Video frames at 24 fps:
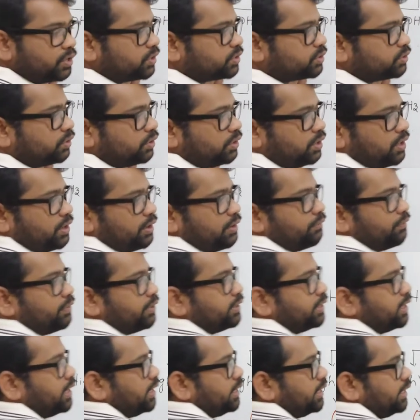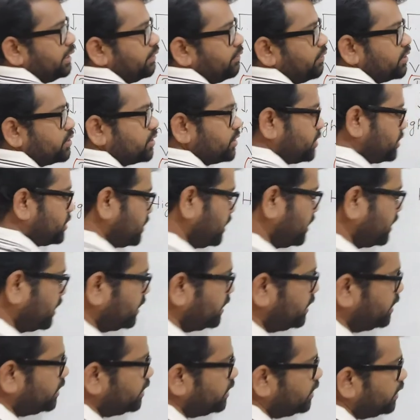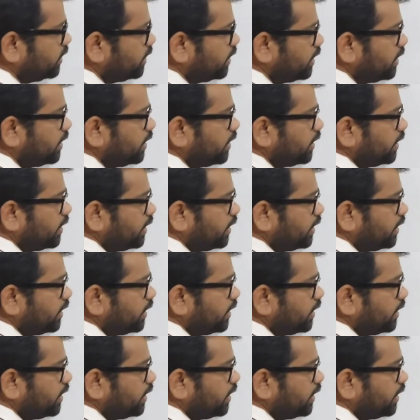So, with that equation, children, here,